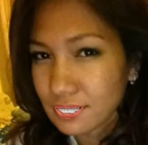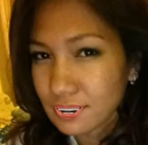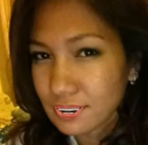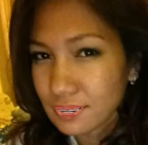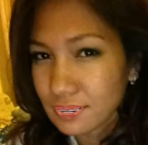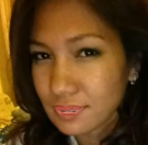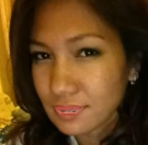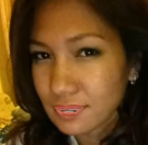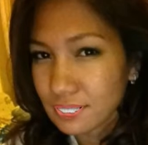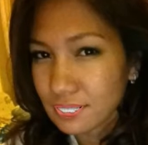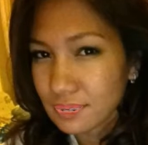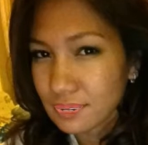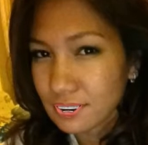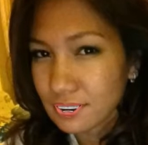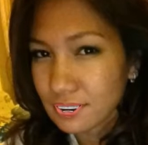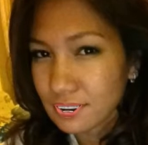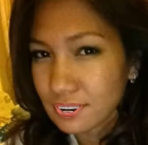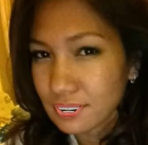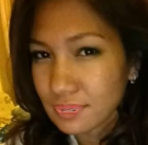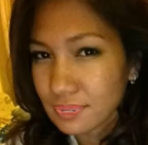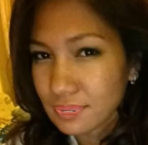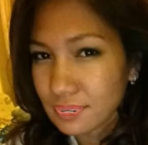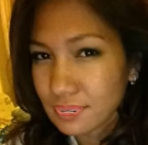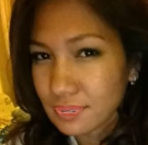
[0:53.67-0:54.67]
Invite
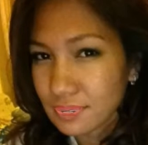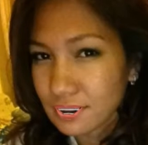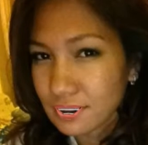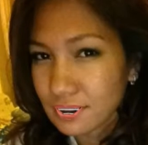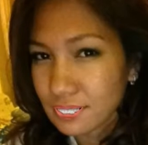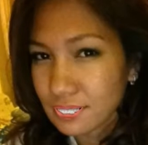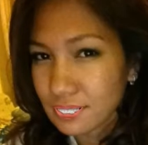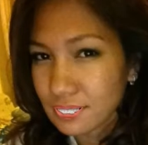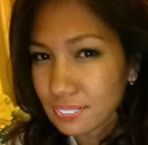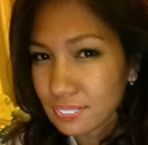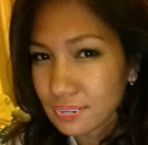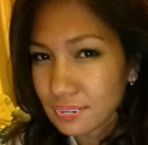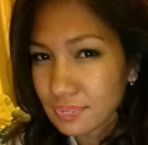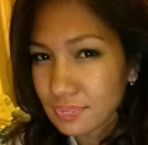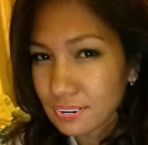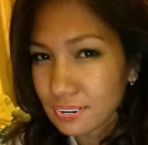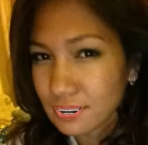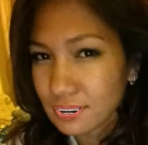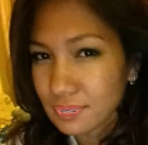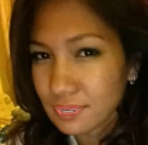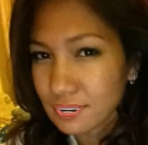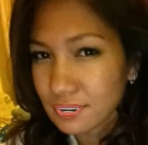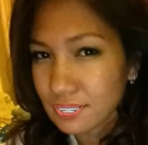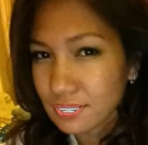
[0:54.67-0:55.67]
them to join you
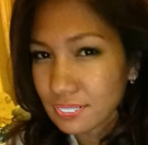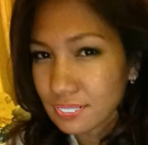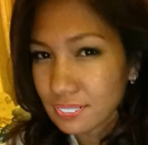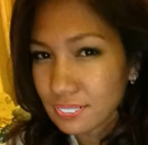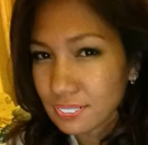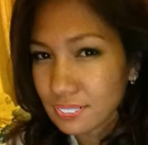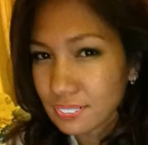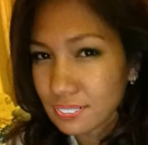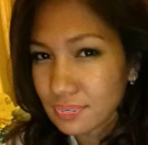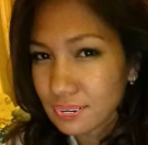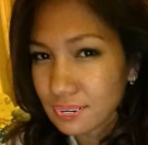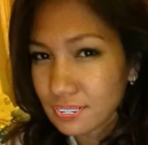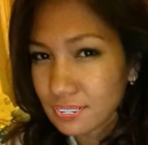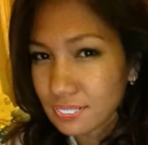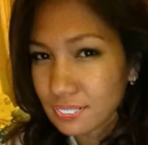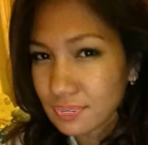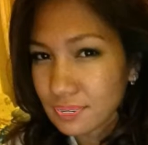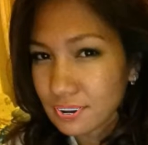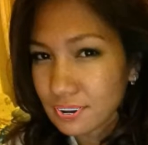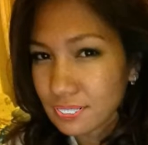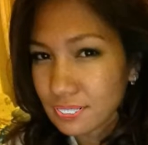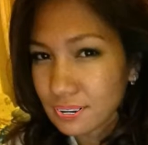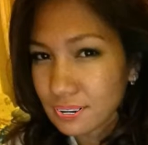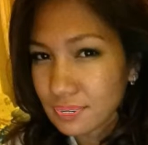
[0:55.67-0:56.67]
and me with this
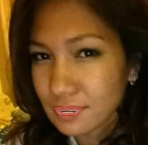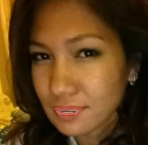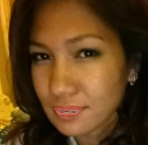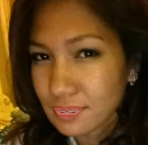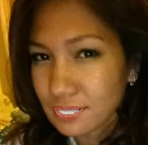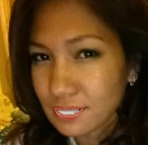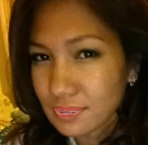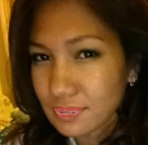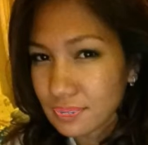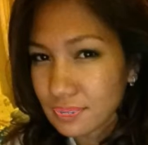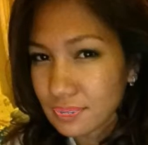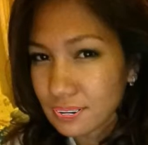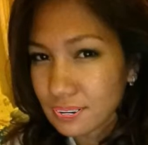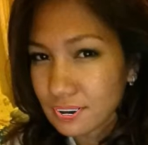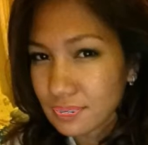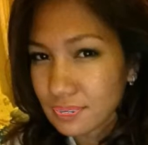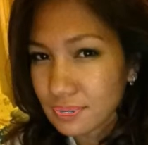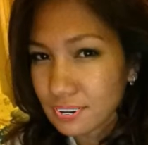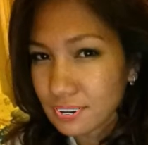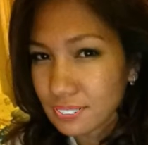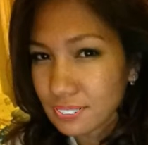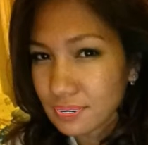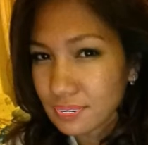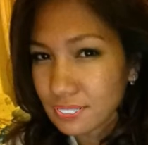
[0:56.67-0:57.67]
one's in a lifetime
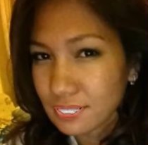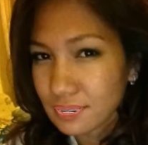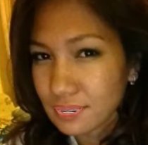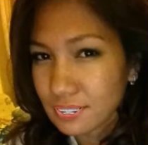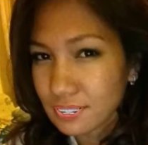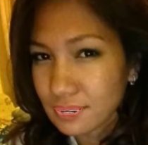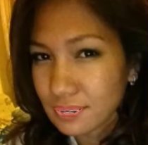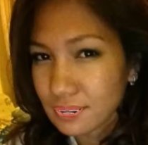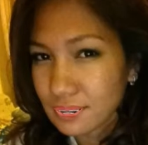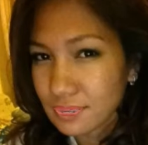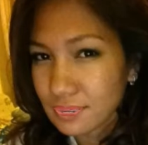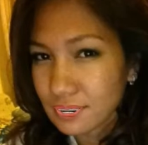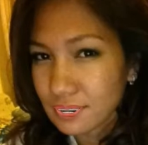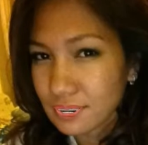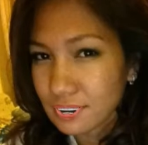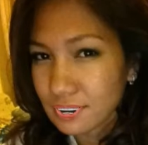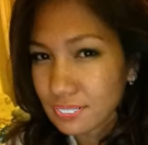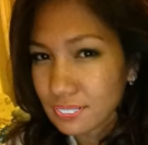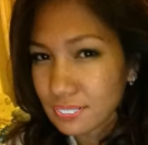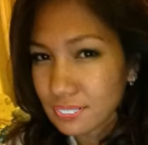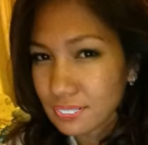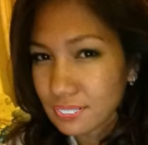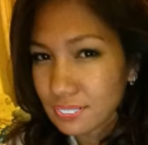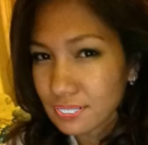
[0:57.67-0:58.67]
best
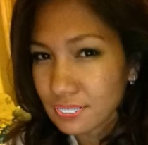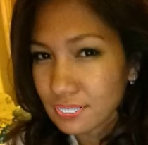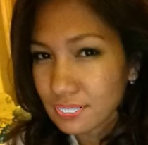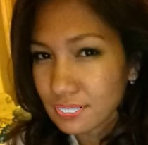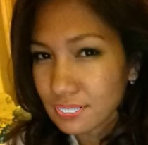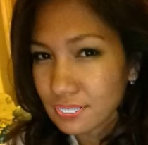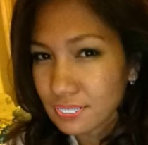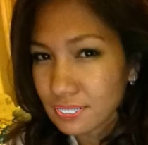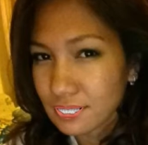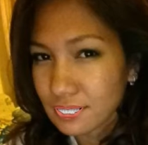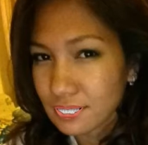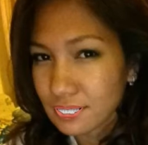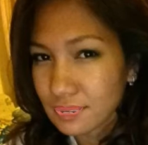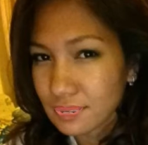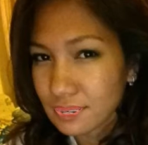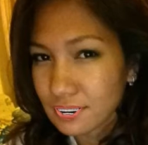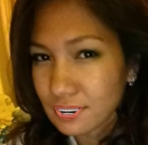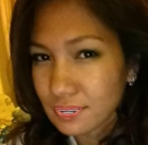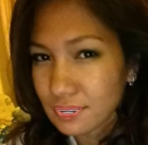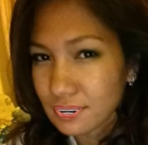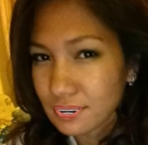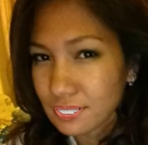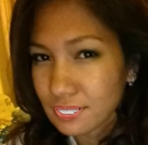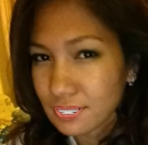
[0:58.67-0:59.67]
opportunity.
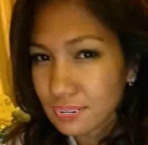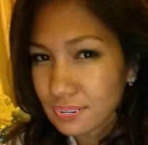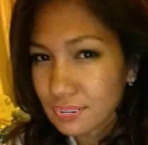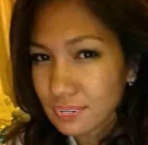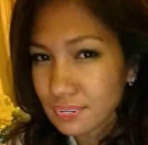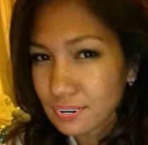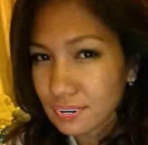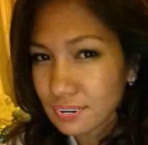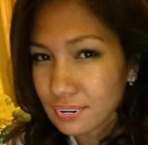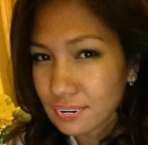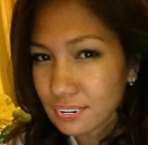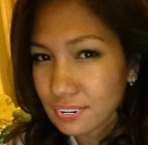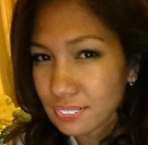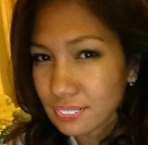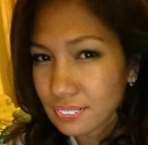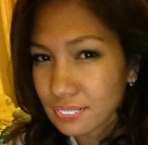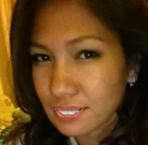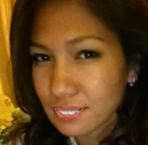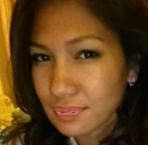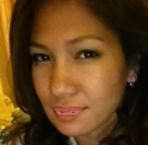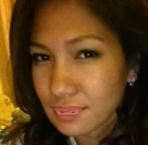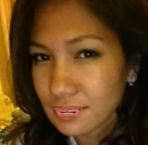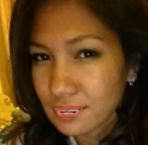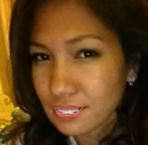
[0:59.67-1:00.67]
Celebrate freedom.
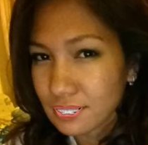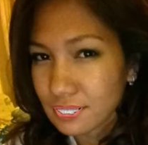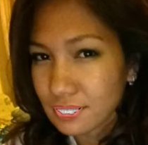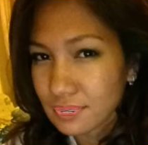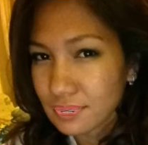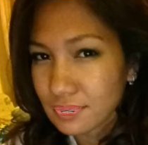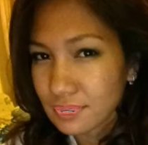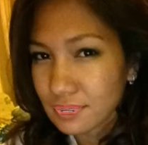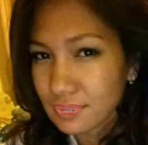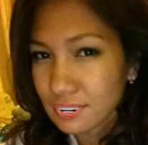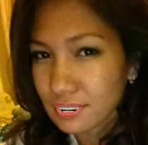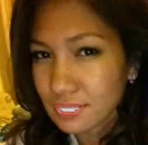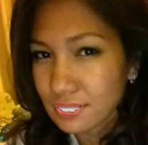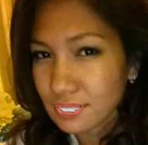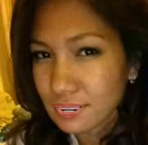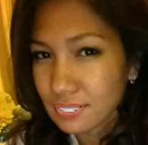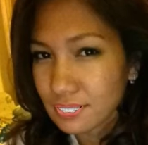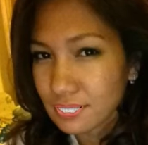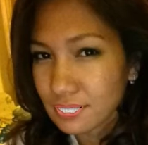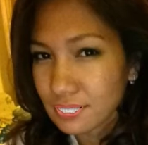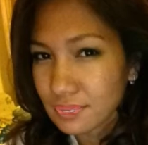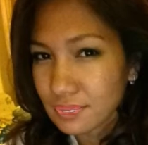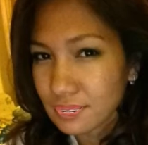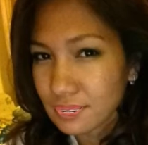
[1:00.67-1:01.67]
Be financially
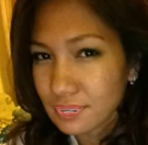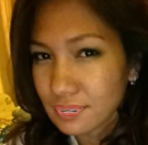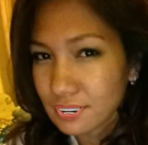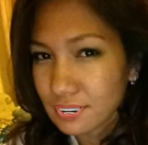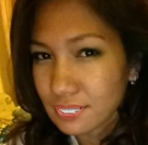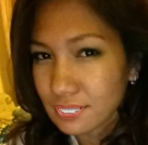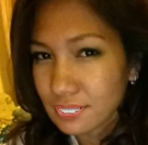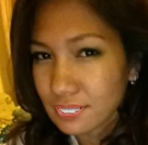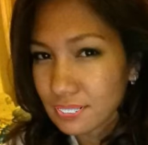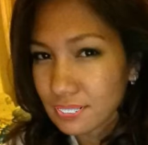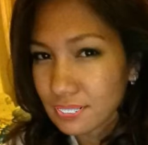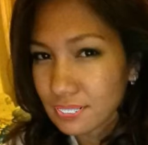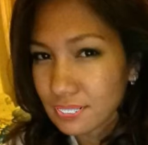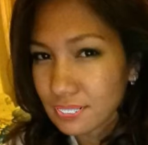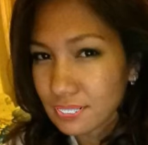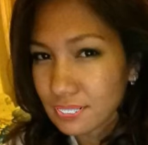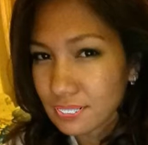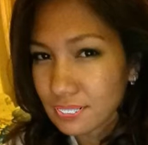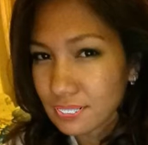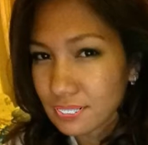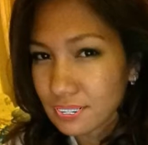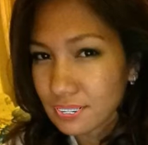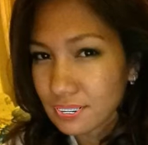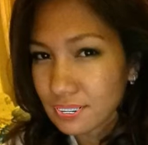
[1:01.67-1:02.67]
free.
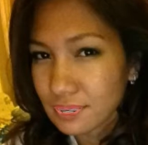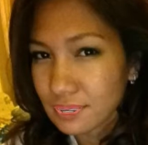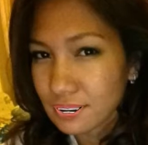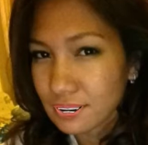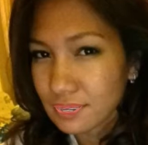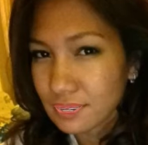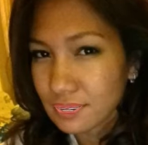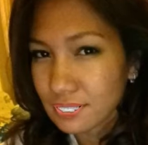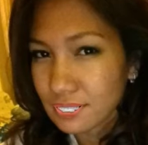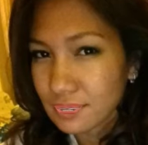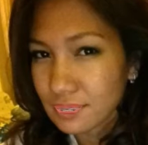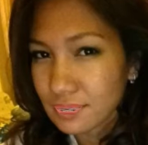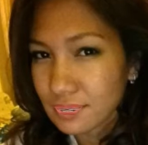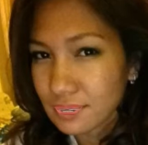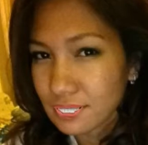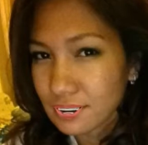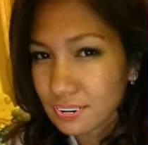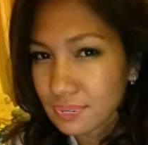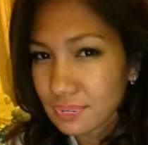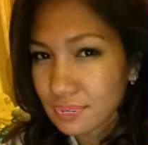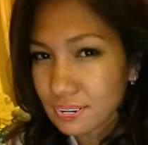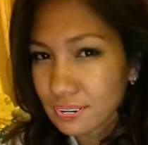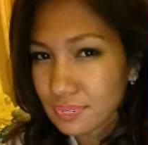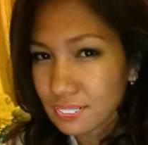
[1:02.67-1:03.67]
See there or
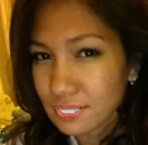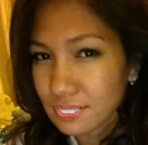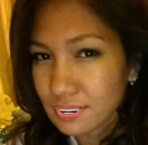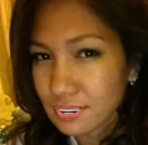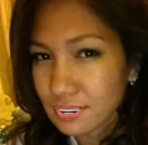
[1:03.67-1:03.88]
call me